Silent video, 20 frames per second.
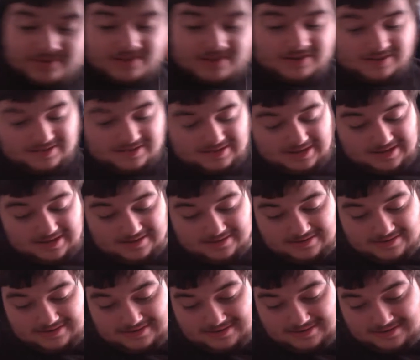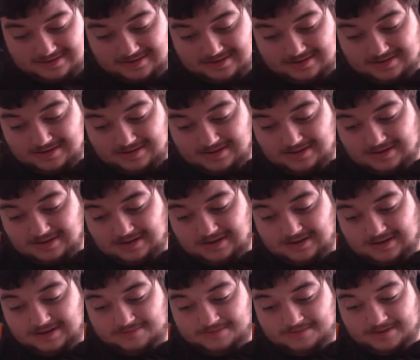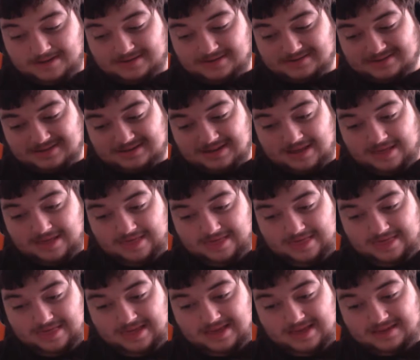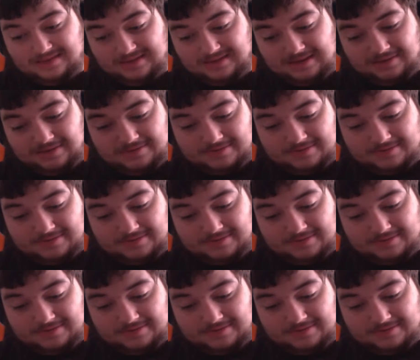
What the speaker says: I did. I picked these up.